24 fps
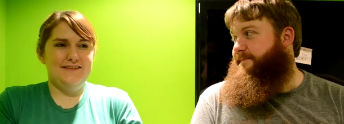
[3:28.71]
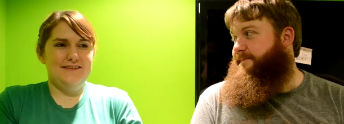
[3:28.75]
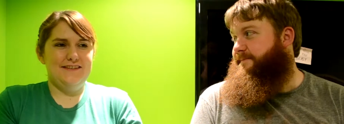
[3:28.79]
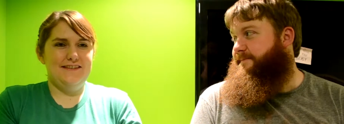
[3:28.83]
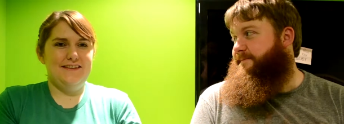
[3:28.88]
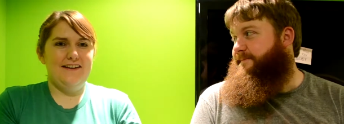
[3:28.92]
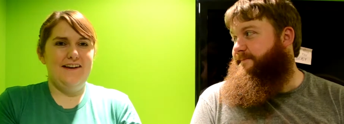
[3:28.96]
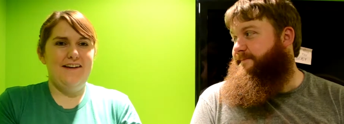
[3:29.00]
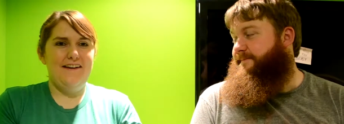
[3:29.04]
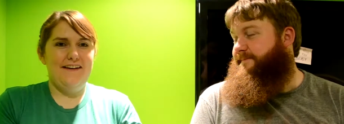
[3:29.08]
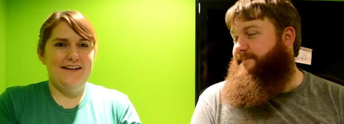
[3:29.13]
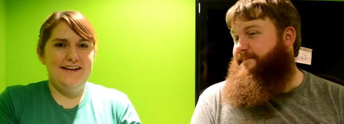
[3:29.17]

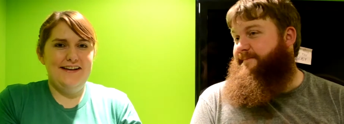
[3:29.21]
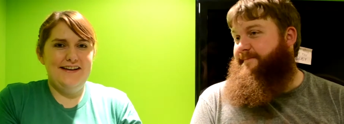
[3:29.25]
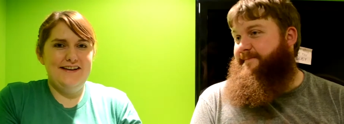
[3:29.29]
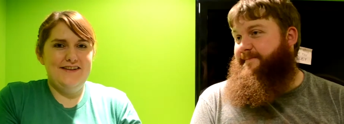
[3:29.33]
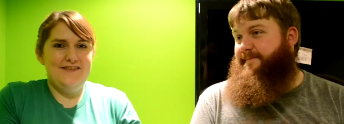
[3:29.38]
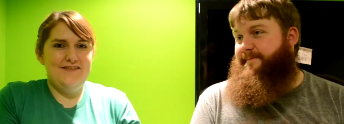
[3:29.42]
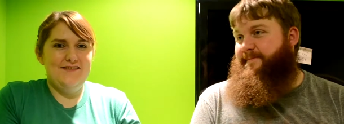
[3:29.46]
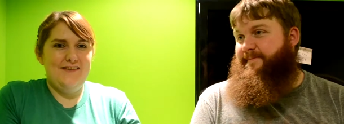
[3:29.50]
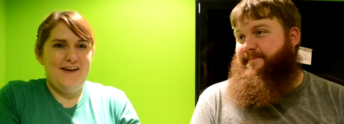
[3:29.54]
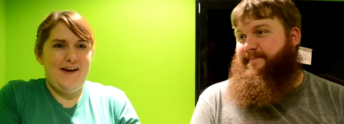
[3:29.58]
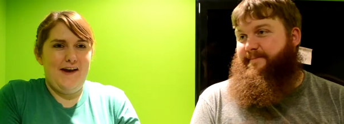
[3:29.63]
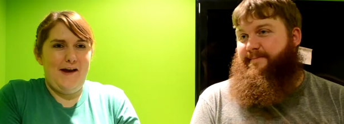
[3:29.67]
Speaker 1: kind of
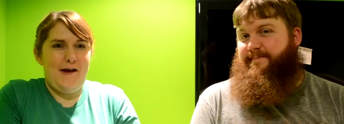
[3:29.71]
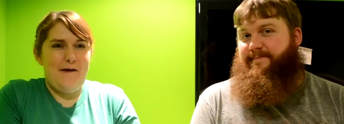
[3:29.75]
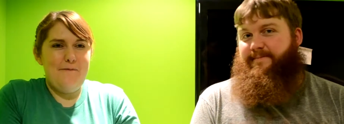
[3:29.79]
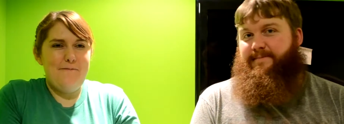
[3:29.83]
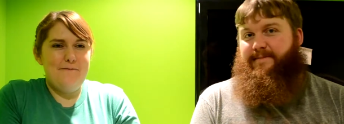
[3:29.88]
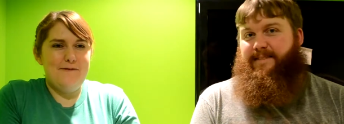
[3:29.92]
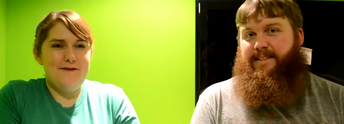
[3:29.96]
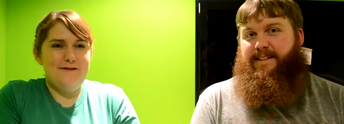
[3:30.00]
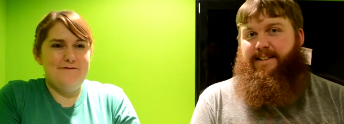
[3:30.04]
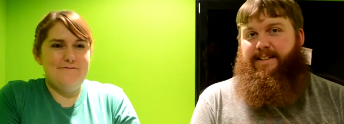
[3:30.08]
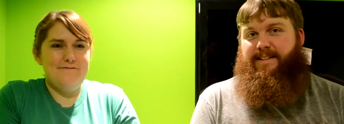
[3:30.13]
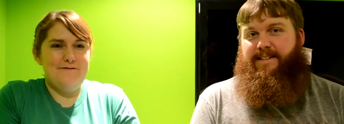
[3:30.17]

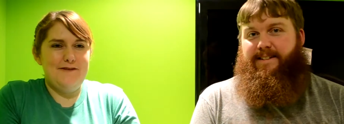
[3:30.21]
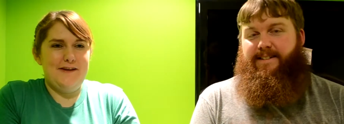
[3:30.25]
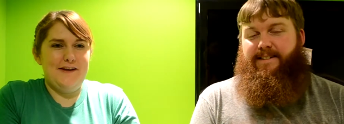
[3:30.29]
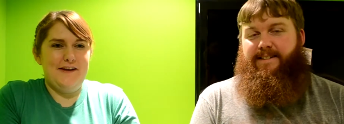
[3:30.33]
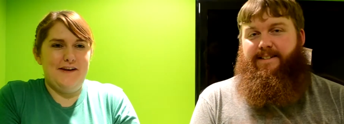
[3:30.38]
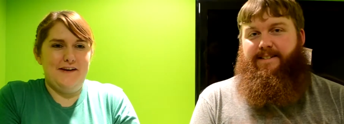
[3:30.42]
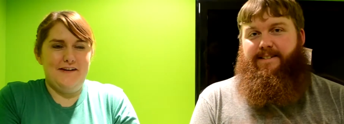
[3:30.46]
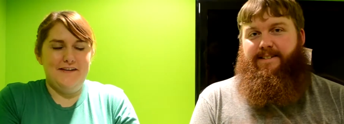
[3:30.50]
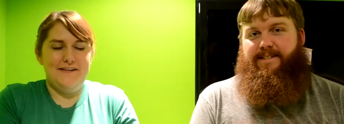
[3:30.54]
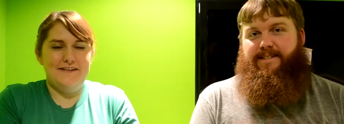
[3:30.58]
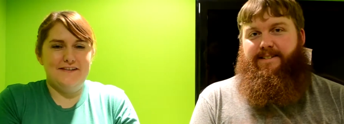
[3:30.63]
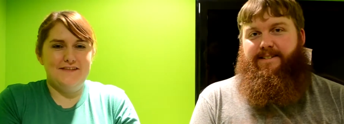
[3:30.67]
happened
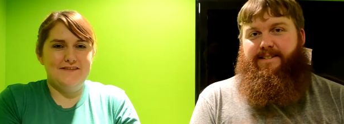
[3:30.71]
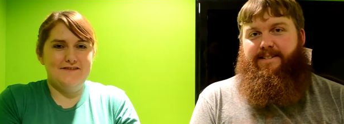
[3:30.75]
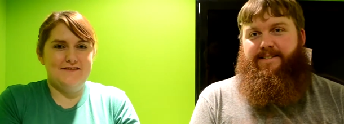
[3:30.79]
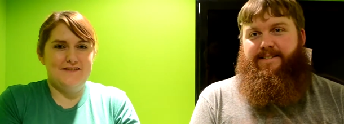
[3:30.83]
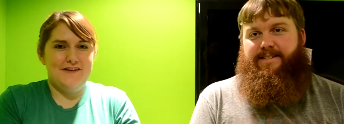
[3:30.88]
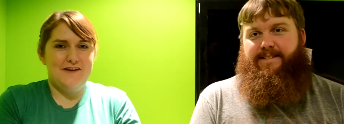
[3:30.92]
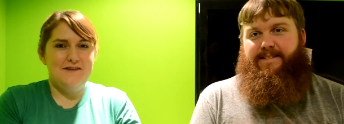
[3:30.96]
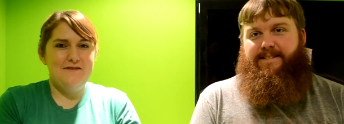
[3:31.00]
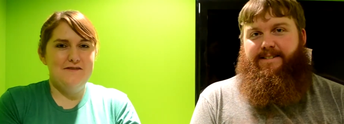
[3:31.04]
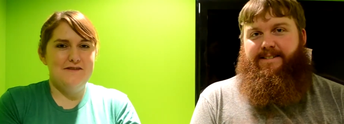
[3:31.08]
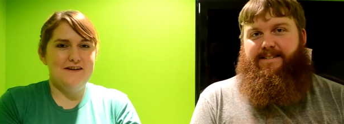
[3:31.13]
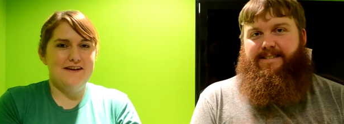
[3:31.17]
because of
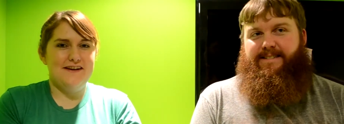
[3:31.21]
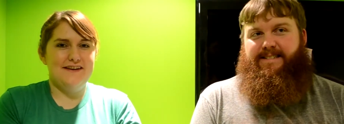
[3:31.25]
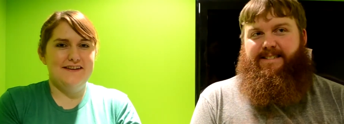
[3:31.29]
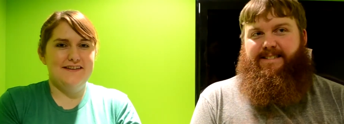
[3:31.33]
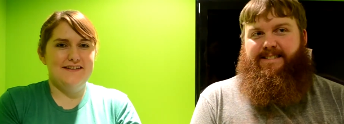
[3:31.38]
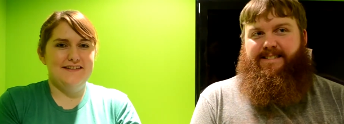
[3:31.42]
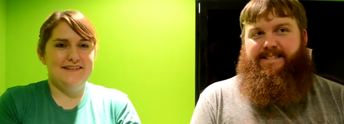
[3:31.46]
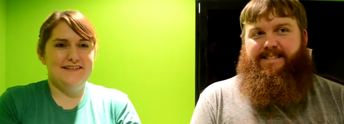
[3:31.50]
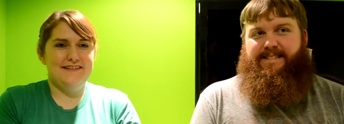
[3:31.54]
Noah.